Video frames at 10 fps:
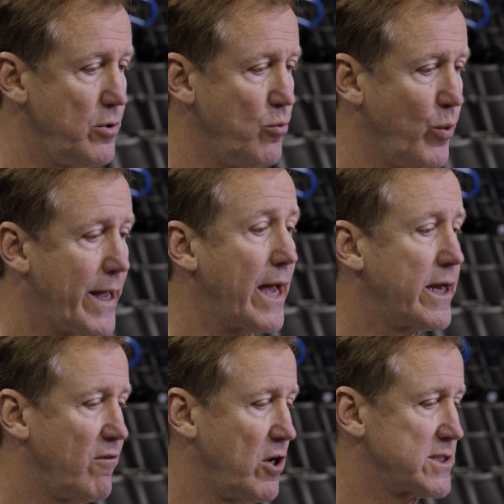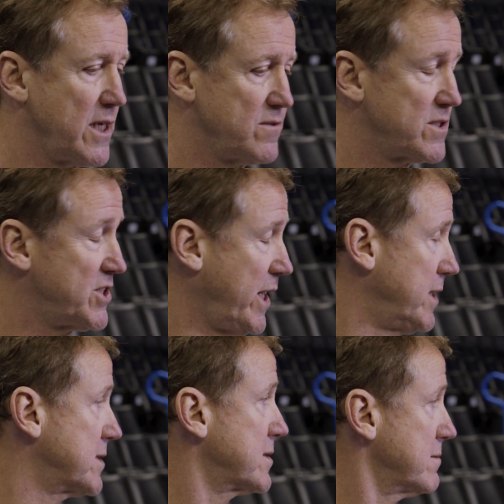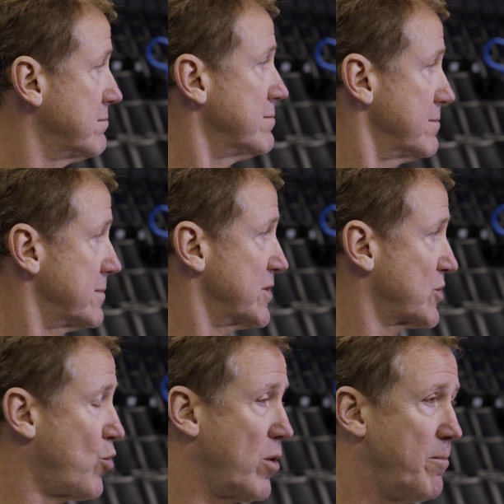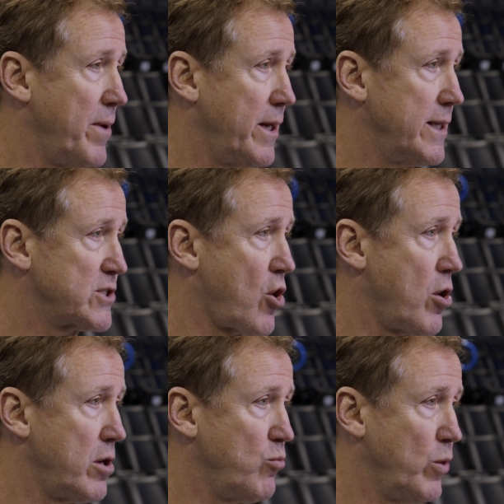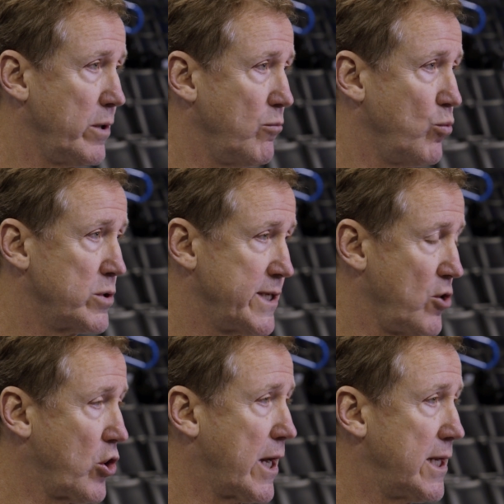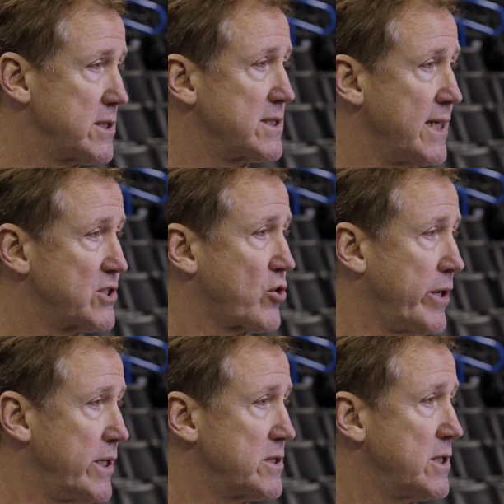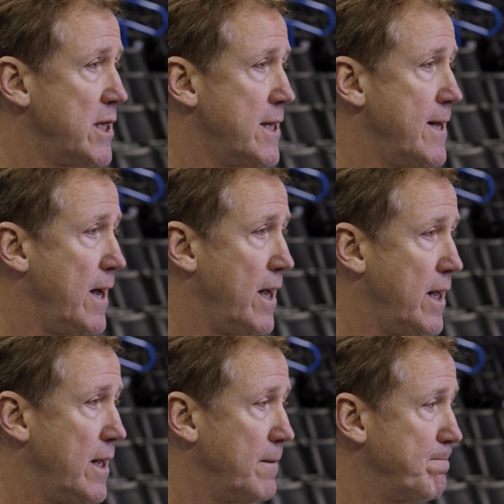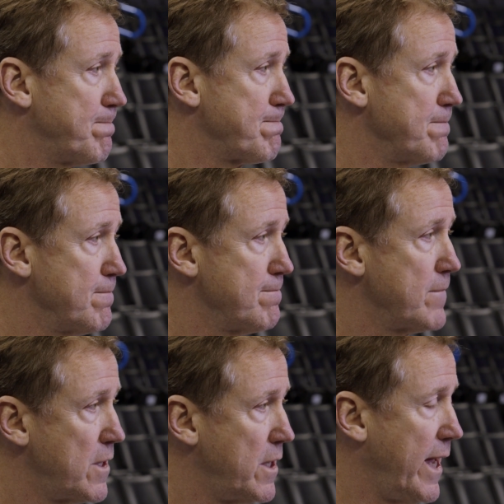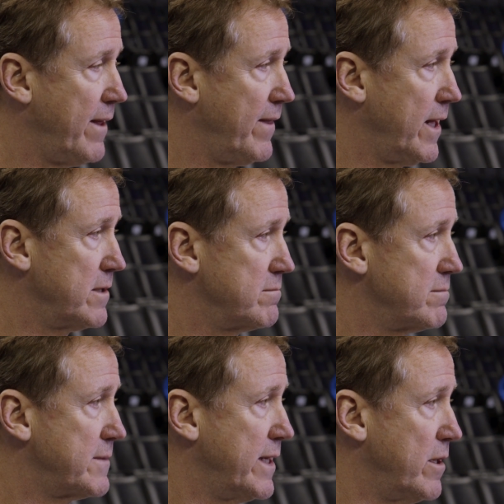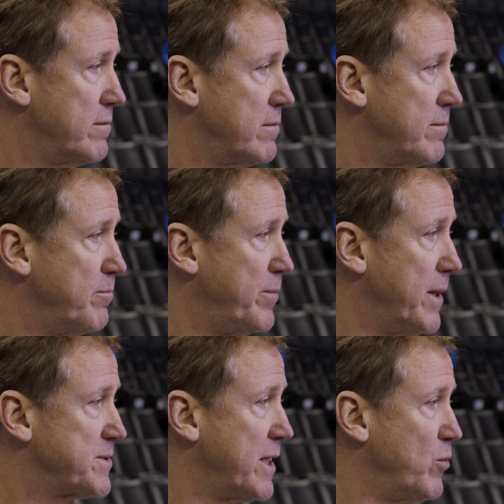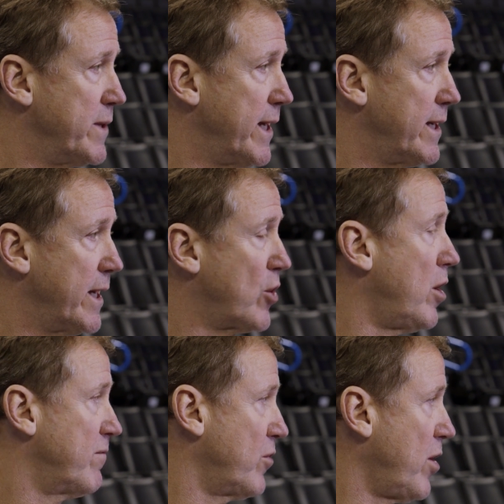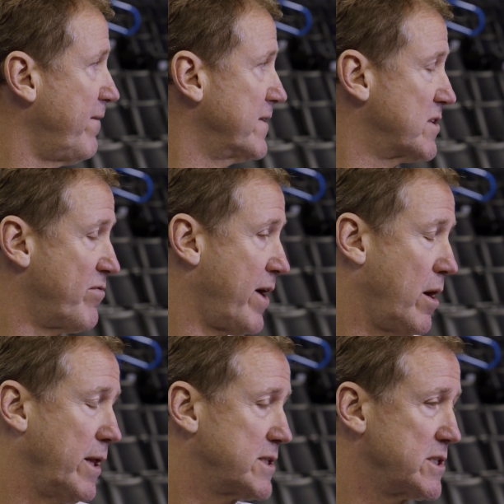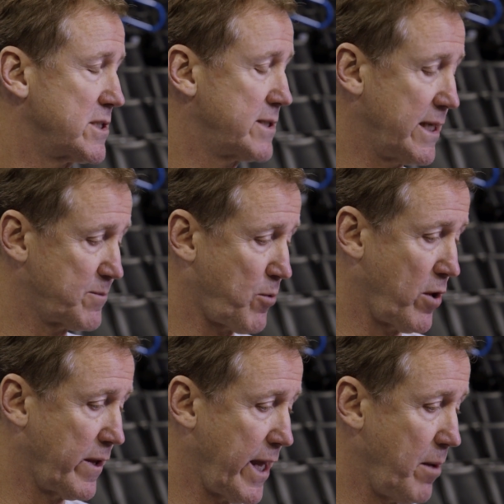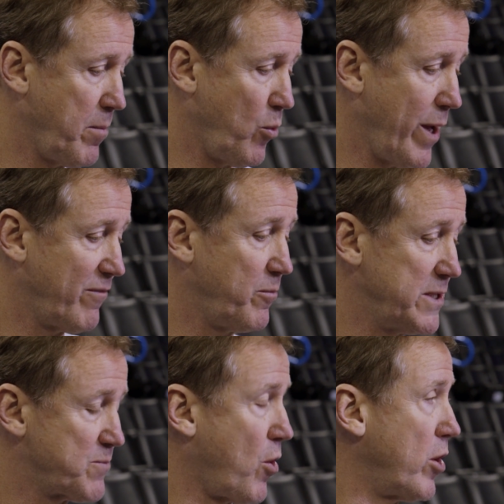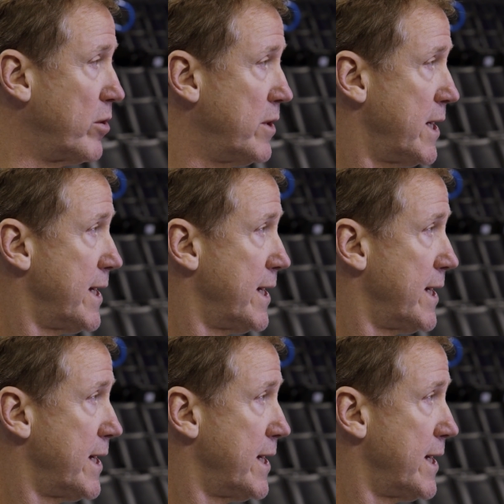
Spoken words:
we got to give ourselves a chance to score. But it's hard when we're telling our guys to set screens and then be upset when they get called for an offensive foul. That's part of the game. But we have to be smarter